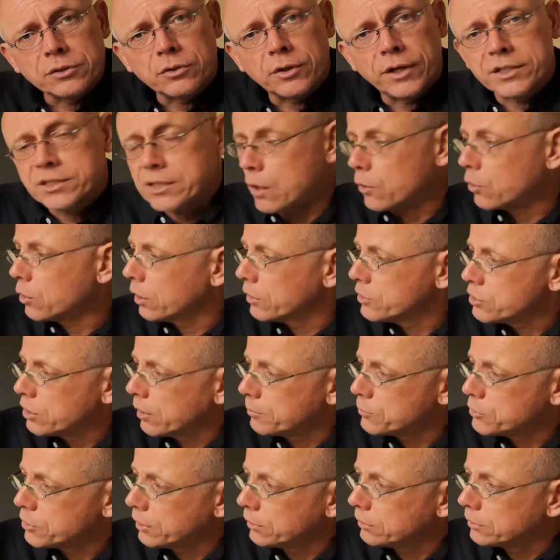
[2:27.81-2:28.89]
So that's our
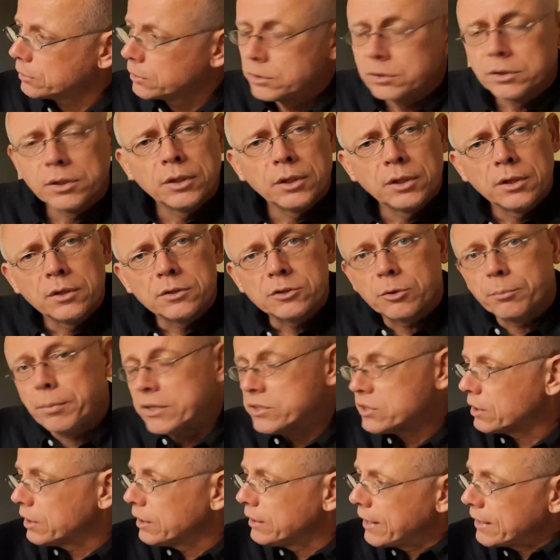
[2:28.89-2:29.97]
consumption. So
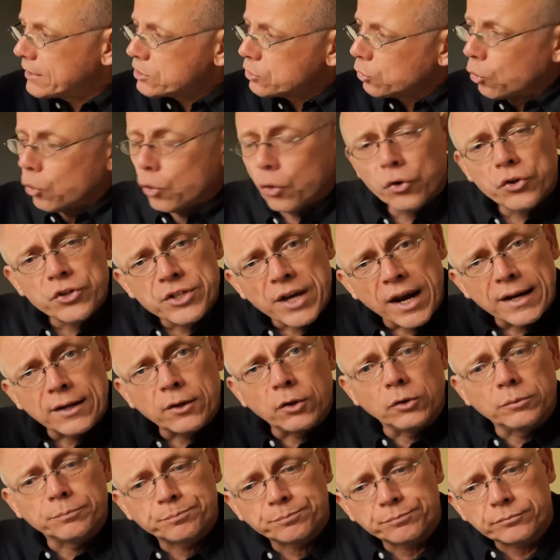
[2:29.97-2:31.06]
basically that's the whole
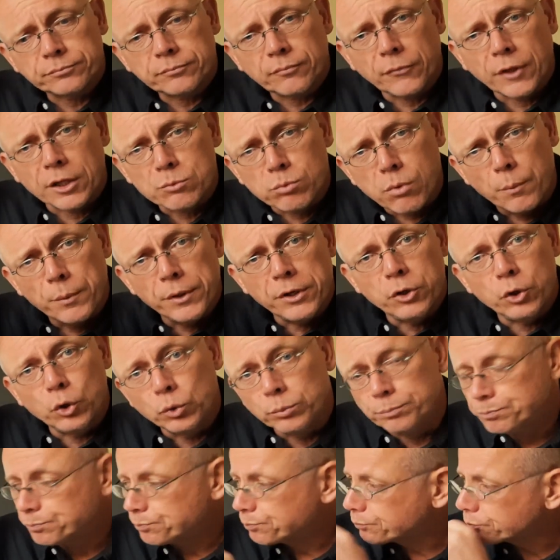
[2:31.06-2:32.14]
cycle. That's what we do.
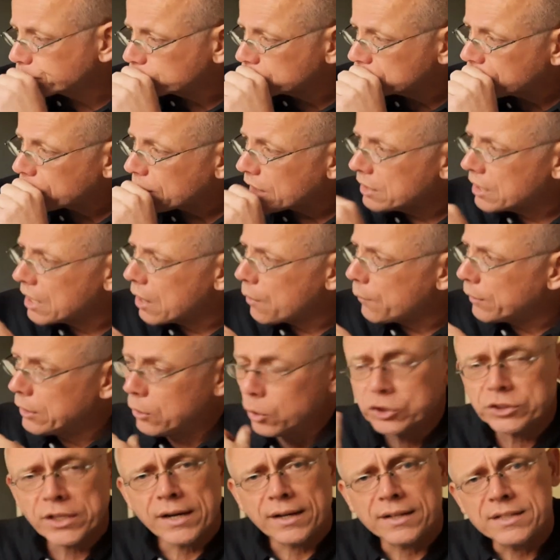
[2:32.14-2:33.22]
Now it
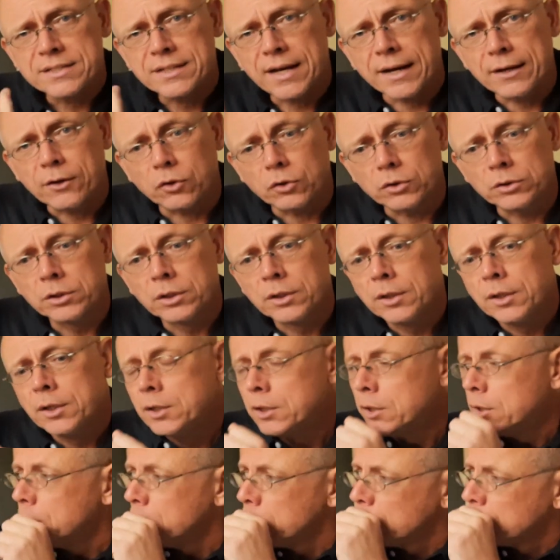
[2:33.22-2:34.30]
looks like a cycle,
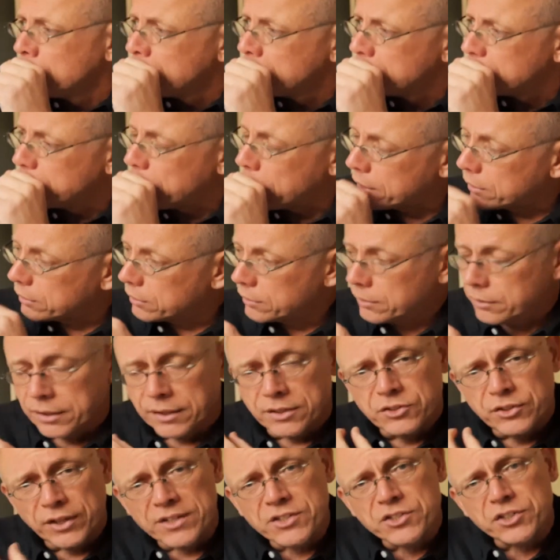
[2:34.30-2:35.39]
but the
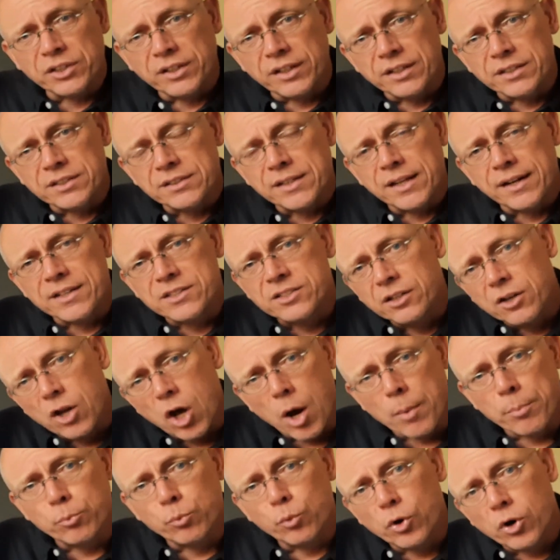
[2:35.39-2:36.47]
intention is that it's an
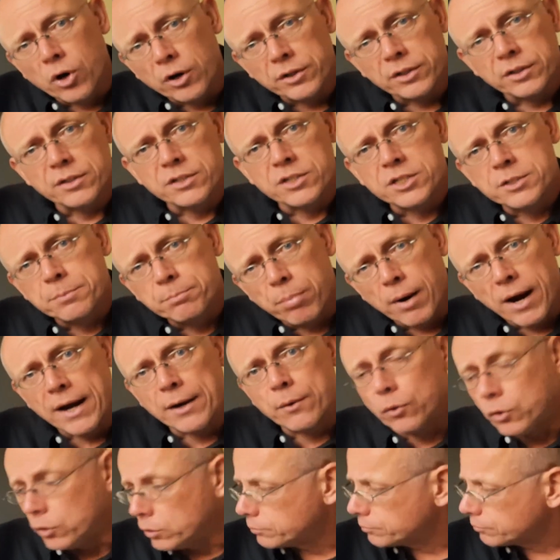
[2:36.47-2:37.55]
upward
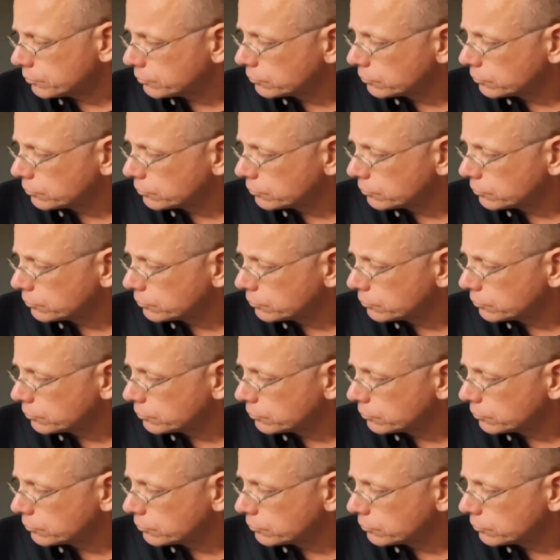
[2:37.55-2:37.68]
spiral.